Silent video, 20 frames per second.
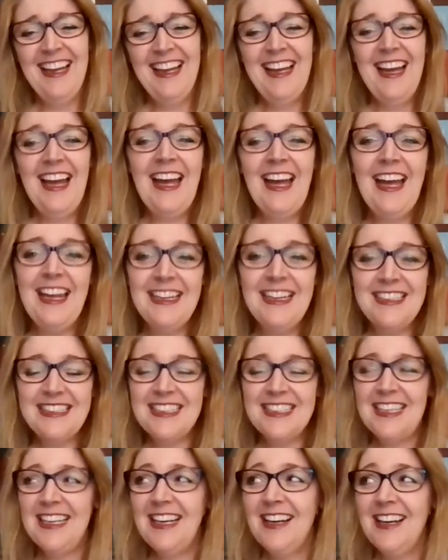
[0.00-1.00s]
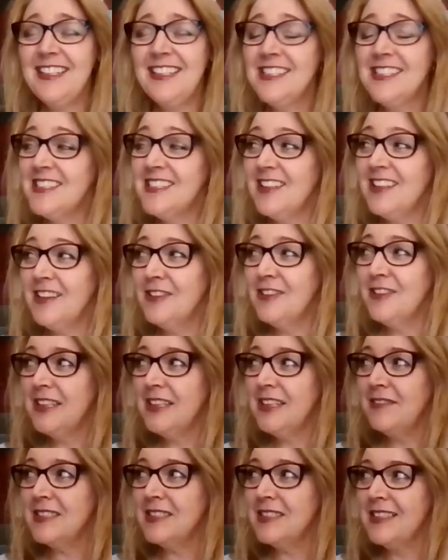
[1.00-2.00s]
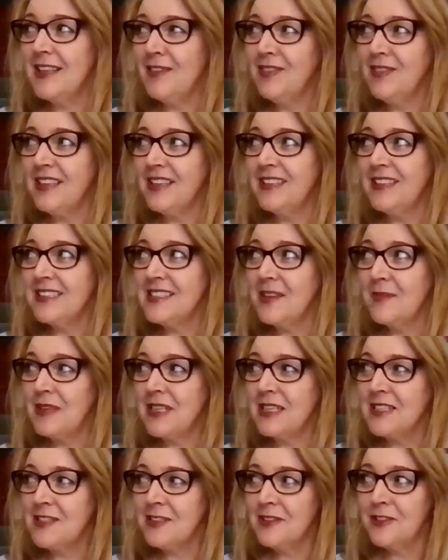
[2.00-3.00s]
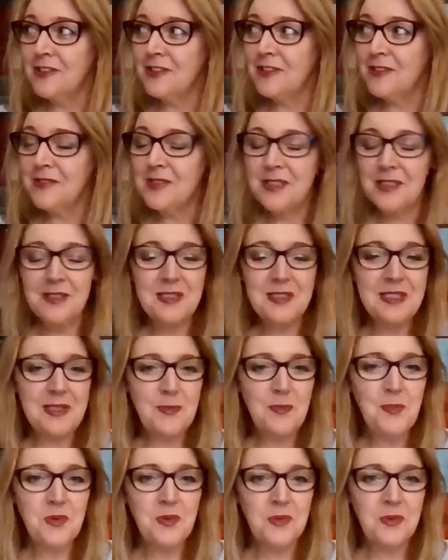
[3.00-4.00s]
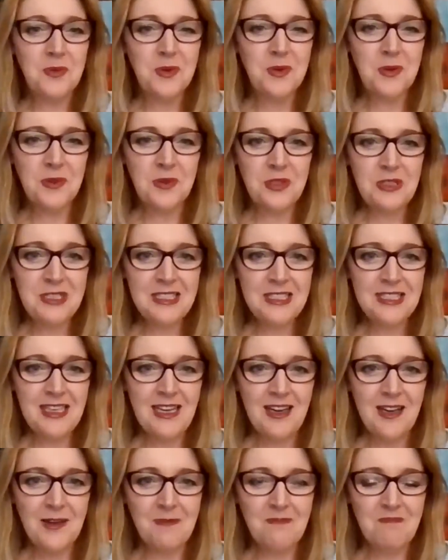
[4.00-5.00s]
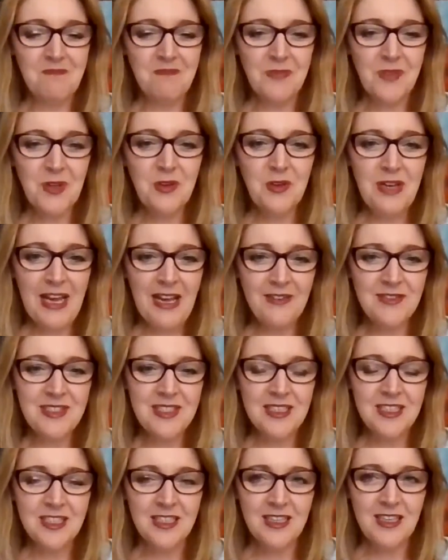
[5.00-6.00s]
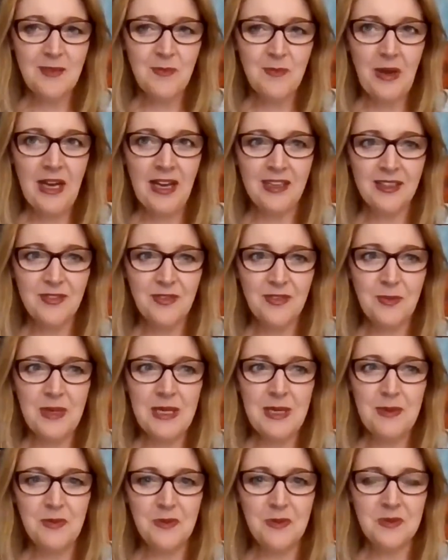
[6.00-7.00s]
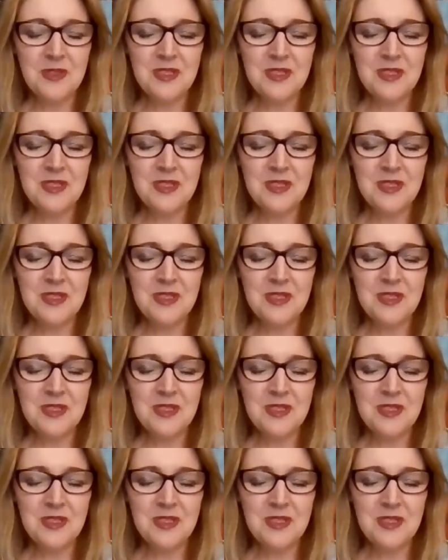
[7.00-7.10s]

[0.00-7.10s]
And I thought that was lovely, that something so simple could have such an impact for people.